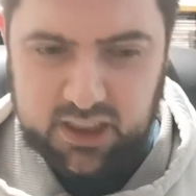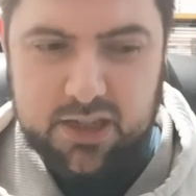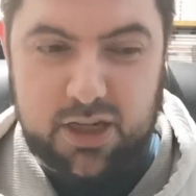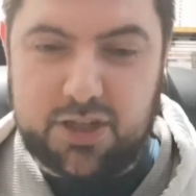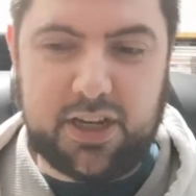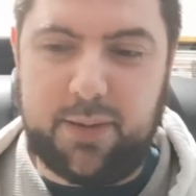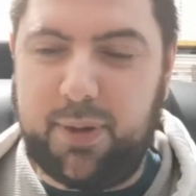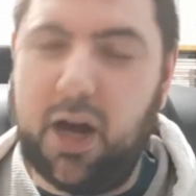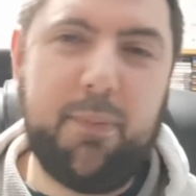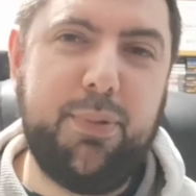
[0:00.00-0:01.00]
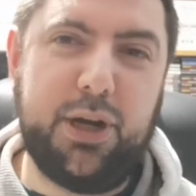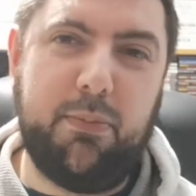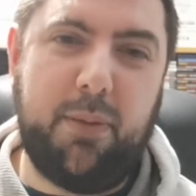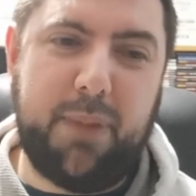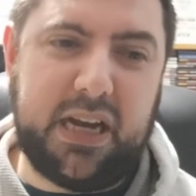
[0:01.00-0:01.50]
So I took it apart, put it
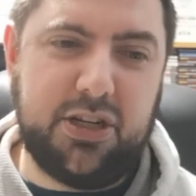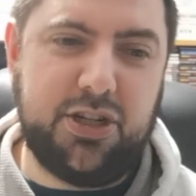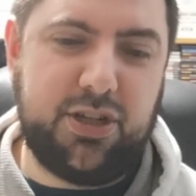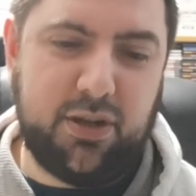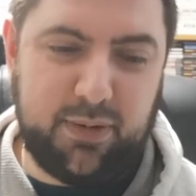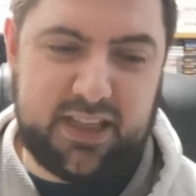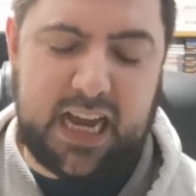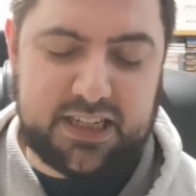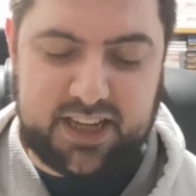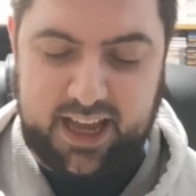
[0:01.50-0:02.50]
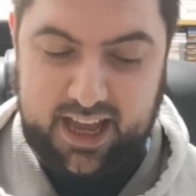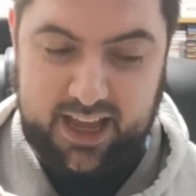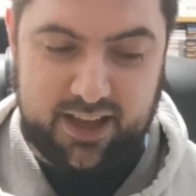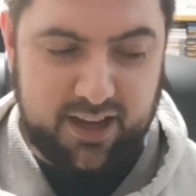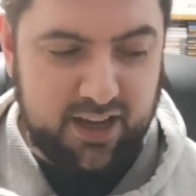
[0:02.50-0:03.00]
on my bench, on my desk
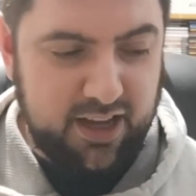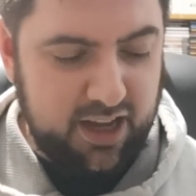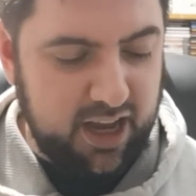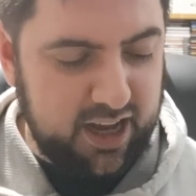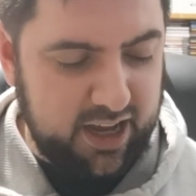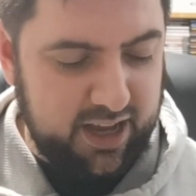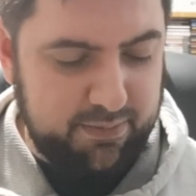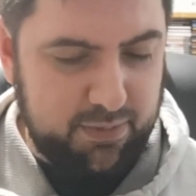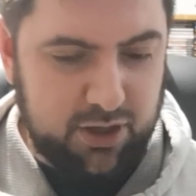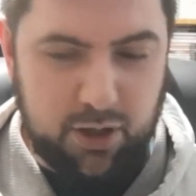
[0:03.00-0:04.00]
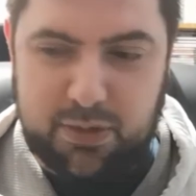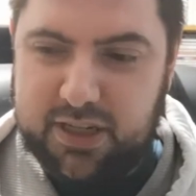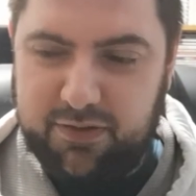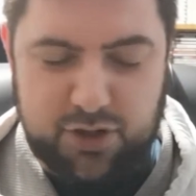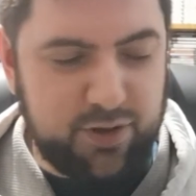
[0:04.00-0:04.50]
here, got
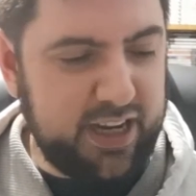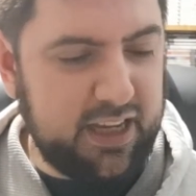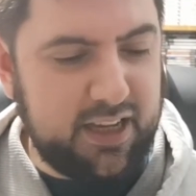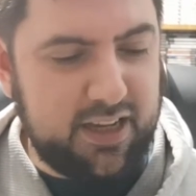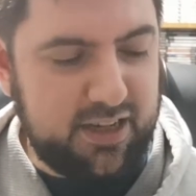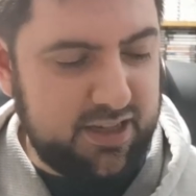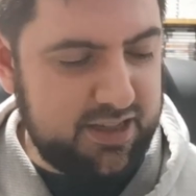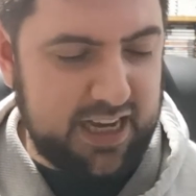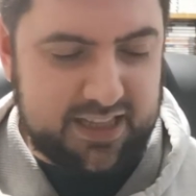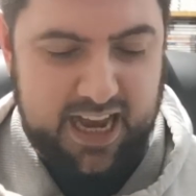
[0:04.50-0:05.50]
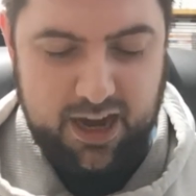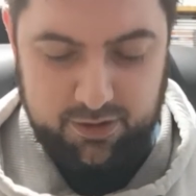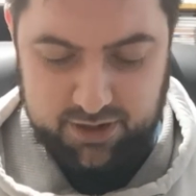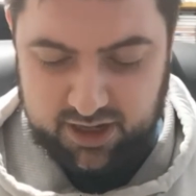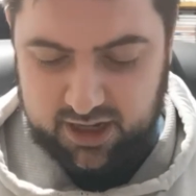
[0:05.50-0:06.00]
myself a drink, sat
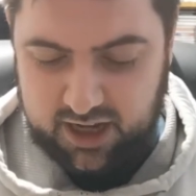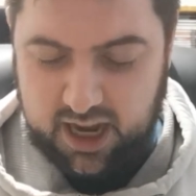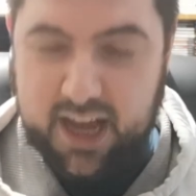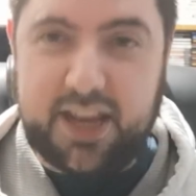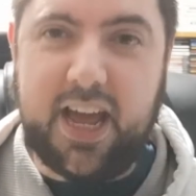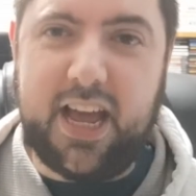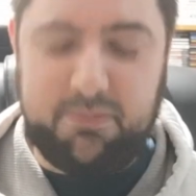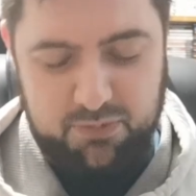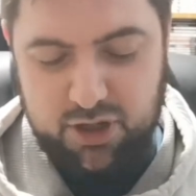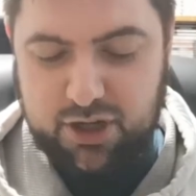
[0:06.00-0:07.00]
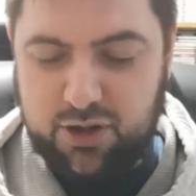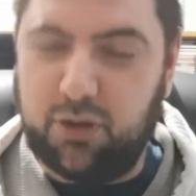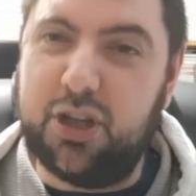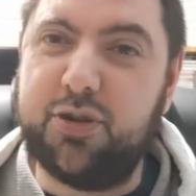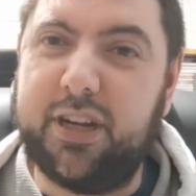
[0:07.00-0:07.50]
down, and then just
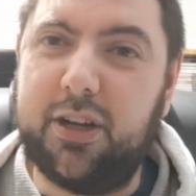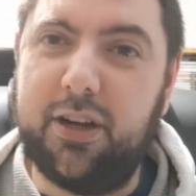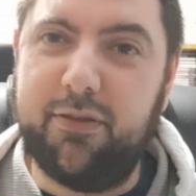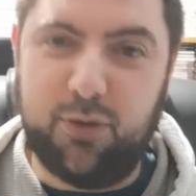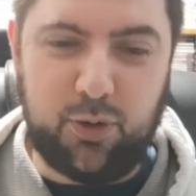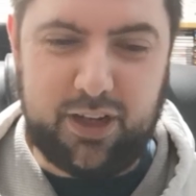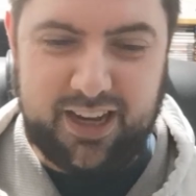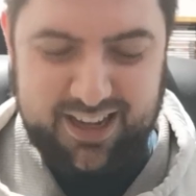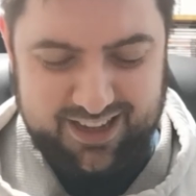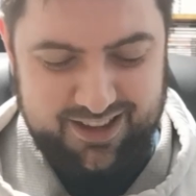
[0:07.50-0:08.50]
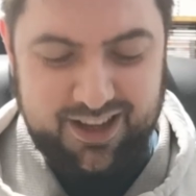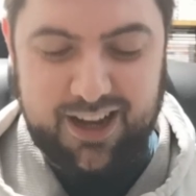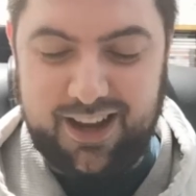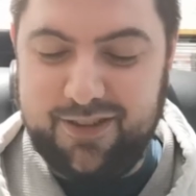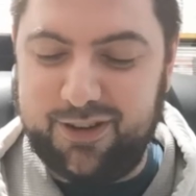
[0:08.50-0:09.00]
knocked the drink over
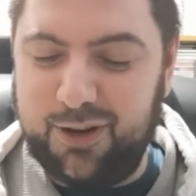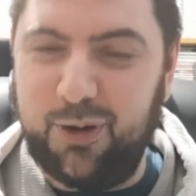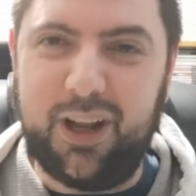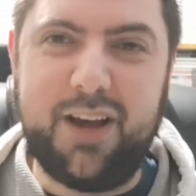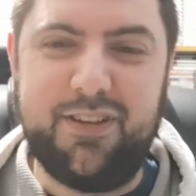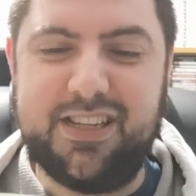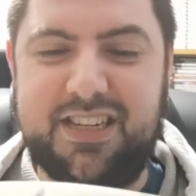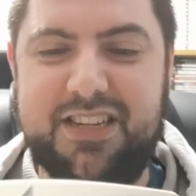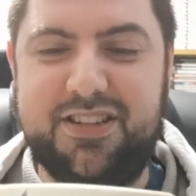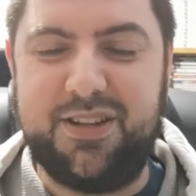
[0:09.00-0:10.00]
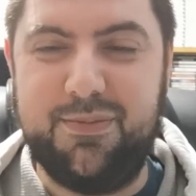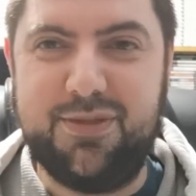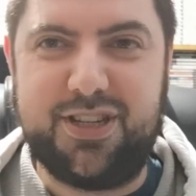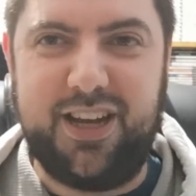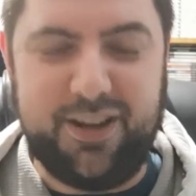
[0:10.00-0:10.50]
all over the
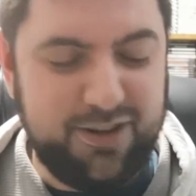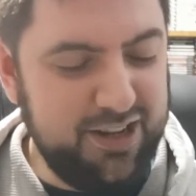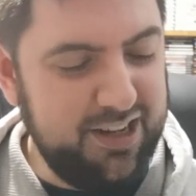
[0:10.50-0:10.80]
system. So